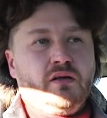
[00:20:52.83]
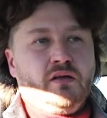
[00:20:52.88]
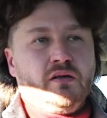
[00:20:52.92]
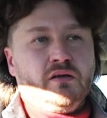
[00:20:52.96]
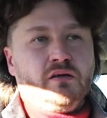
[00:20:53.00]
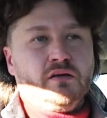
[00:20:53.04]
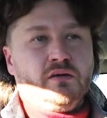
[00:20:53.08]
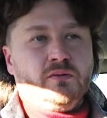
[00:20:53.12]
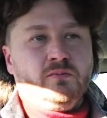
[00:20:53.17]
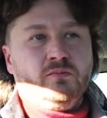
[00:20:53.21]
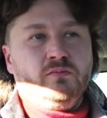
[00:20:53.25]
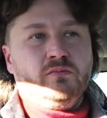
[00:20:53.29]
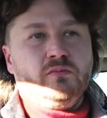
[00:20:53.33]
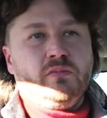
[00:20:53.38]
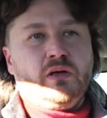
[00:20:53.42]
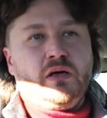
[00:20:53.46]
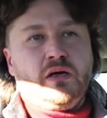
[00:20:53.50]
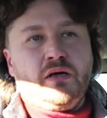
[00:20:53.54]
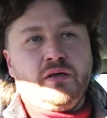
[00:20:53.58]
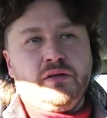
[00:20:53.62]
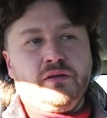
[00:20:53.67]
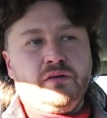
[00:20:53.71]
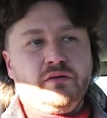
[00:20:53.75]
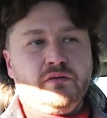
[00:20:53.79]

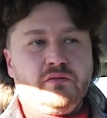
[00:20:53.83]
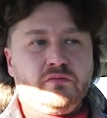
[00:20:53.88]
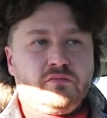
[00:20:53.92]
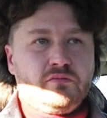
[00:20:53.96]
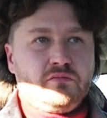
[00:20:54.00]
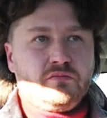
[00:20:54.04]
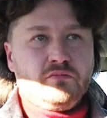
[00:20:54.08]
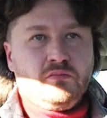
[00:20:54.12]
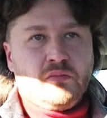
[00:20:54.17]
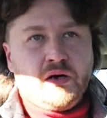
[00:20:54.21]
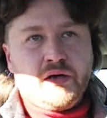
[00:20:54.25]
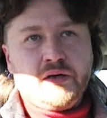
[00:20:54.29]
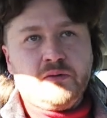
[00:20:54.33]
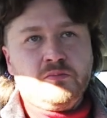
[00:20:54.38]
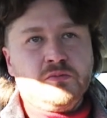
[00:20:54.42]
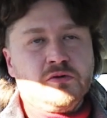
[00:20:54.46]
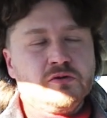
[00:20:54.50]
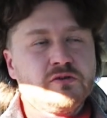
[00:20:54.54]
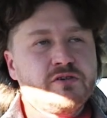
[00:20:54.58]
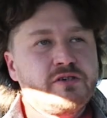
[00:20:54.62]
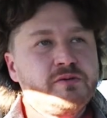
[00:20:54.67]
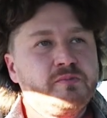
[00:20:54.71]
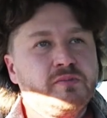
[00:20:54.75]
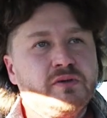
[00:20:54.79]
And my
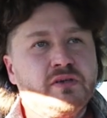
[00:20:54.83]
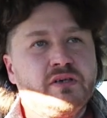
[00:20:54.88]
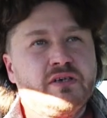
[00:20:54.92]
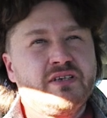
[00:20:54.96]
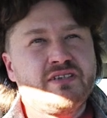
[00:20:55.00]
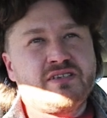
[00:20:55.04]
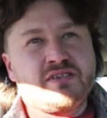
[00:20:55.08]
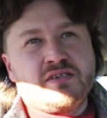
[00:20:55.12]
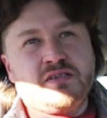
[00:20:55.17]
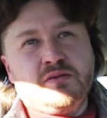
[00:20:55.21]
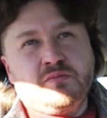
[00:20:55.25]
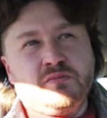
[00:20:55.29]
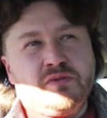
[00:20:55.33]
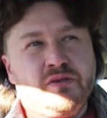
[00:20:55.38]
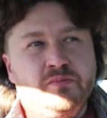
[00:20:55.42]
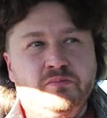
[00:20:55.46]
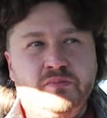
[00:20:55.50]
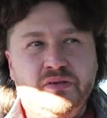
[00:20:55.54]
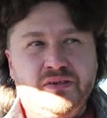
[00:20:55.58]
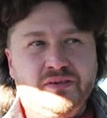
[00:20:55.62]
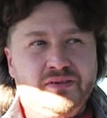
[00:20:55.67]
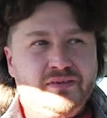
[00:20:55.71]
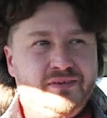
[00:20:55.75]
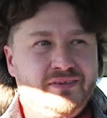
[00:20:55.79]
Multipla seemed
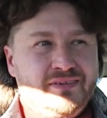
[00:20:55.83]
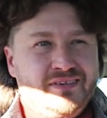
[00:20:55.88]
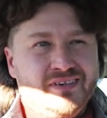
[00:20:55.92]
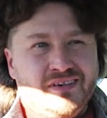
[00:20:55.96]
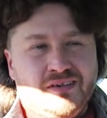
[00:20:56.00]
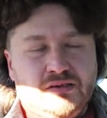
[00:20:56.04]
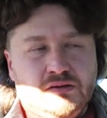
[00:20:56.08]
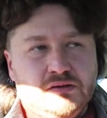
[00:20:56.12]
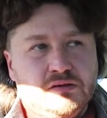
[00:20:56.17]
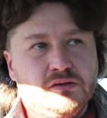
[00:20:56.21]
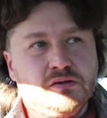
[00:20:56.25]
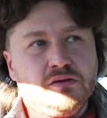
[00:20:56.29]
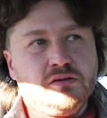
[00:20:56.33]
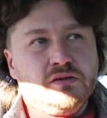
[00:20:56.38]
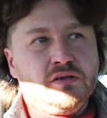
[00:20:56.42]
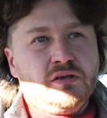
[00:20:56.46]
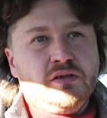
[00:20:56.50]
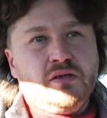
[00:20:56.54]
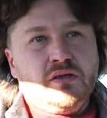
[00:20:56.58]
a bit dull